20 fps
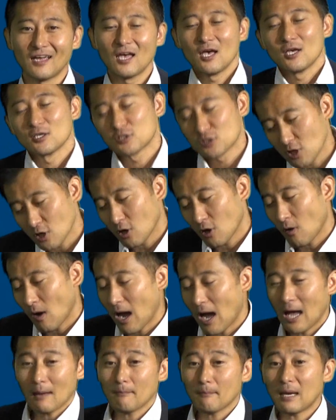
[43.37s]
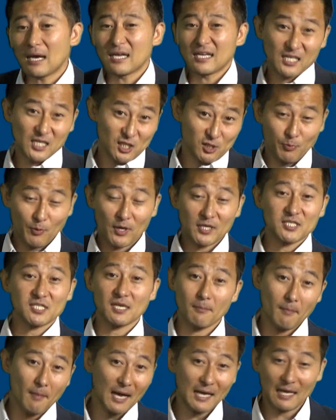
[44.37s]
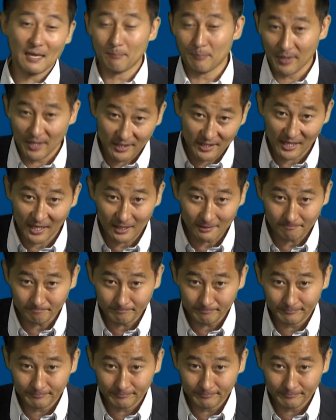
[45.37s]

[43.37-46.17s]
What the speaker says: So I'm expressing my opinion.